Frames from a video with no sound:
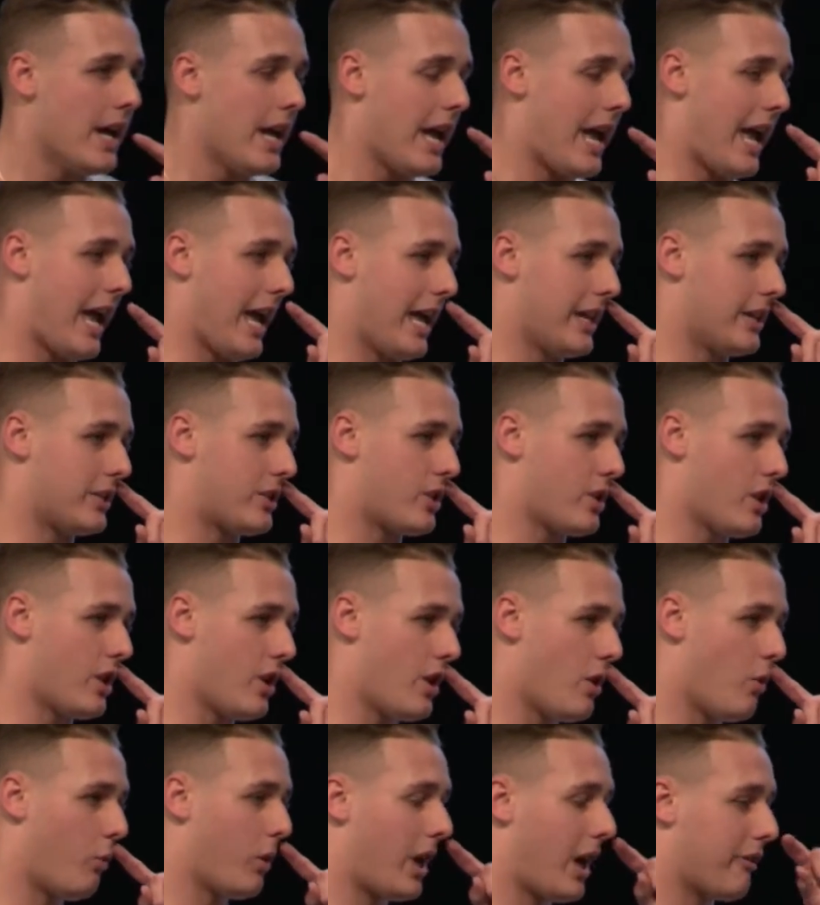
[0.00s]
And
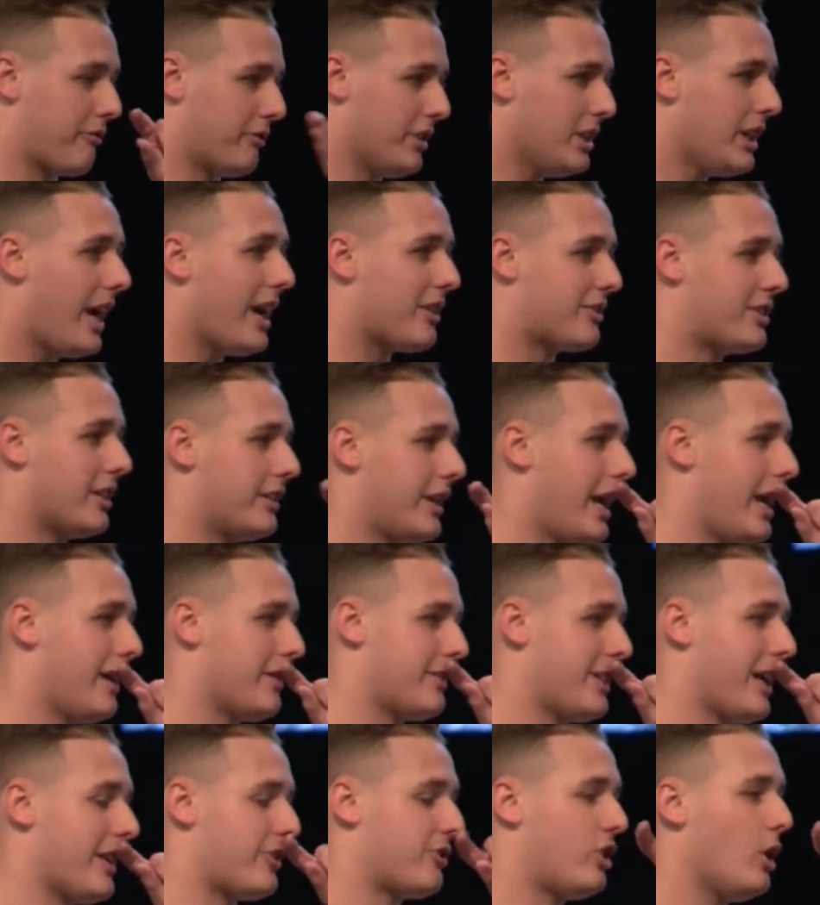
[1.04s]
what I realized that day is
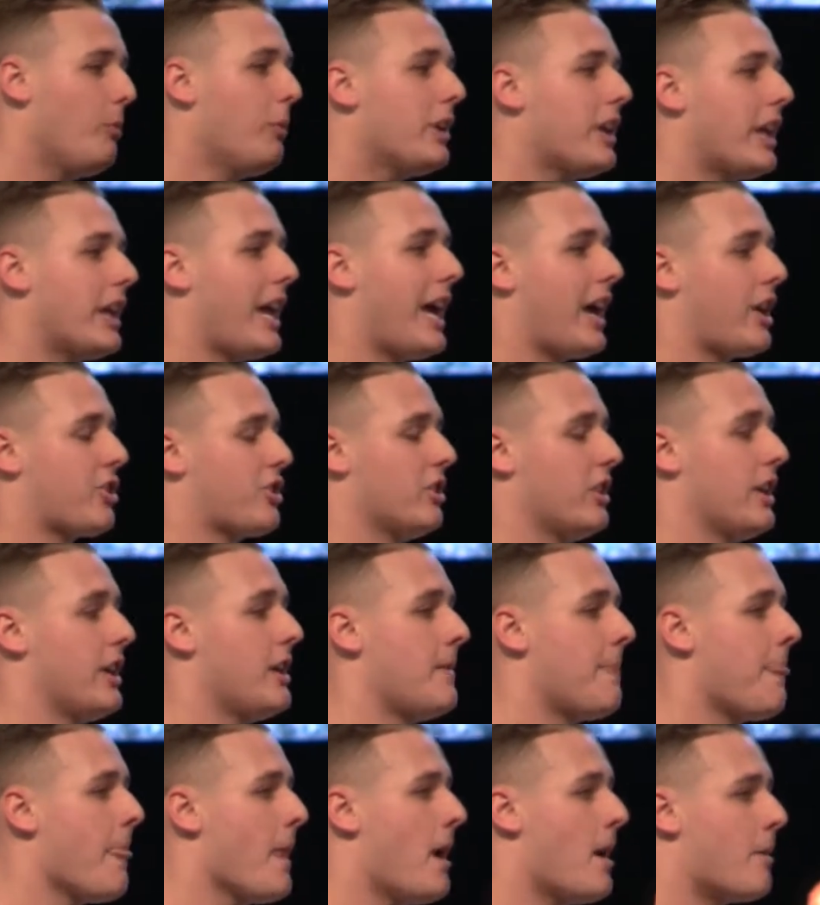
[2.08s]
that someone had actually
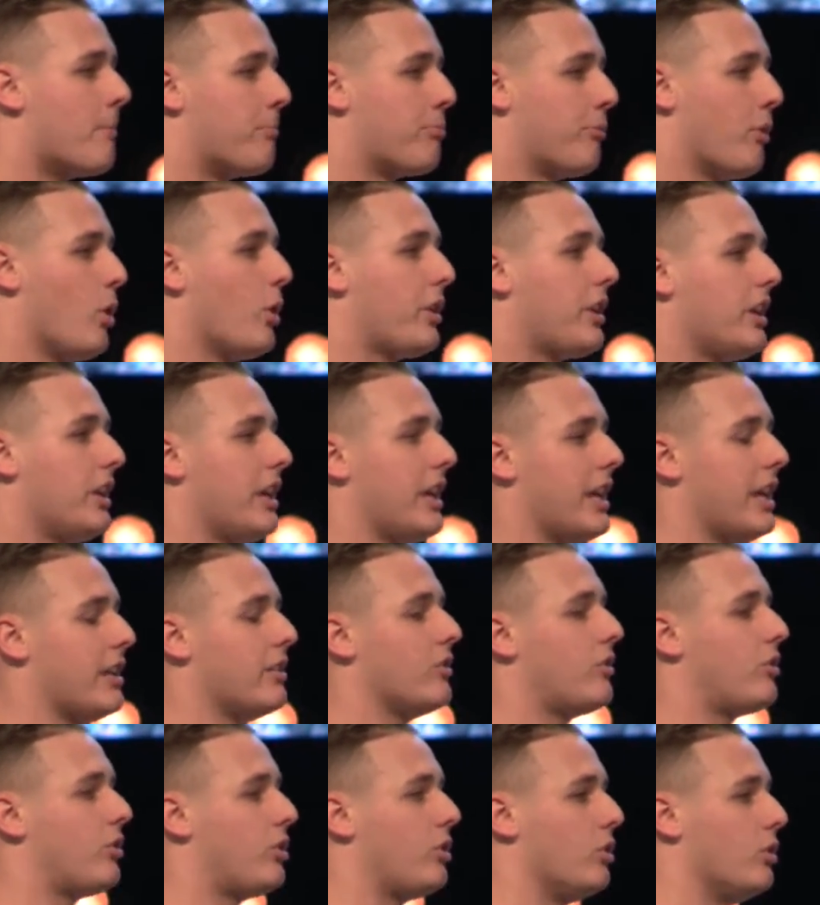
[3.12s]
broken
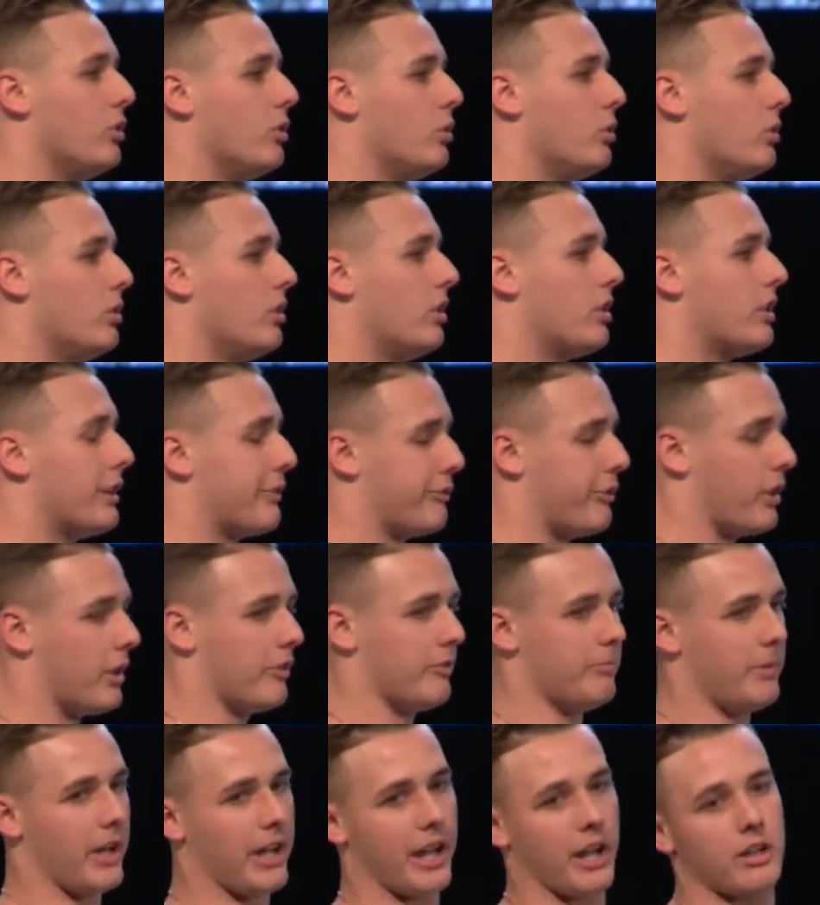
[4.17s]
into the front of
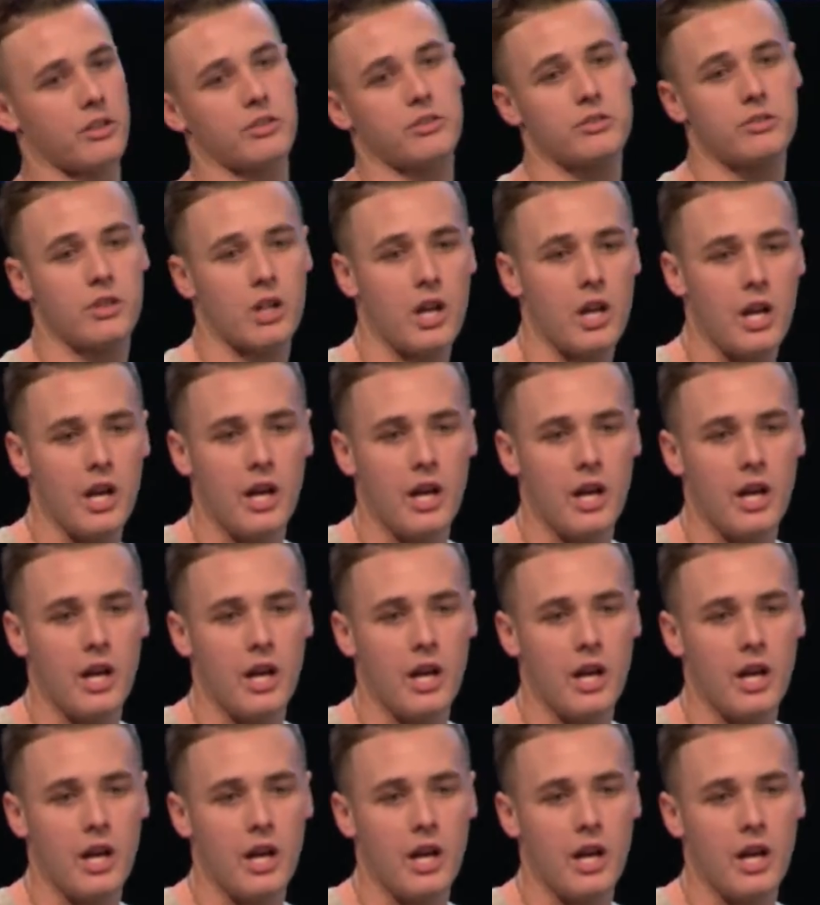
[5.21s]
my house.